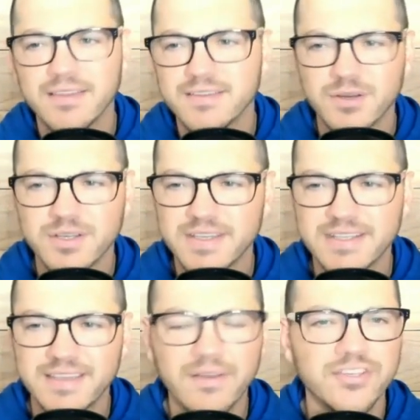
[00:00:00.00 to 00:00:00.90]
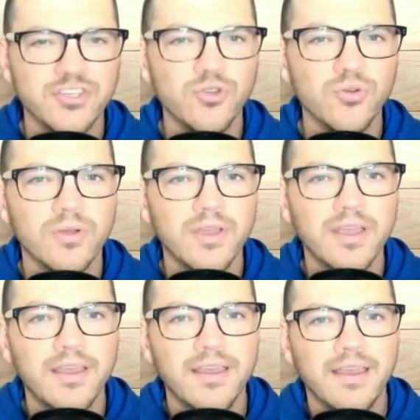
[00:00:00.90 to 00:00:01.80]
series against LSU,
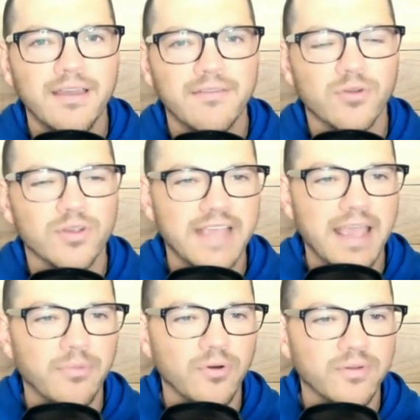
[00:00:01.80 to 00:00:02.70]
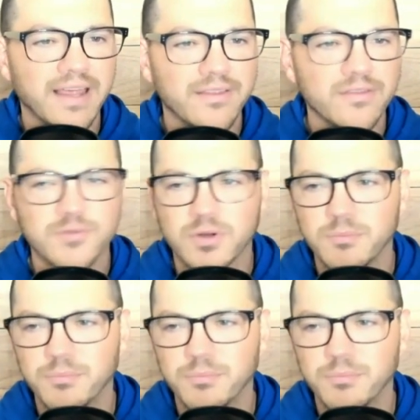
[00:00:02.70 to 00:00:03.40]
for example. Now, those weren't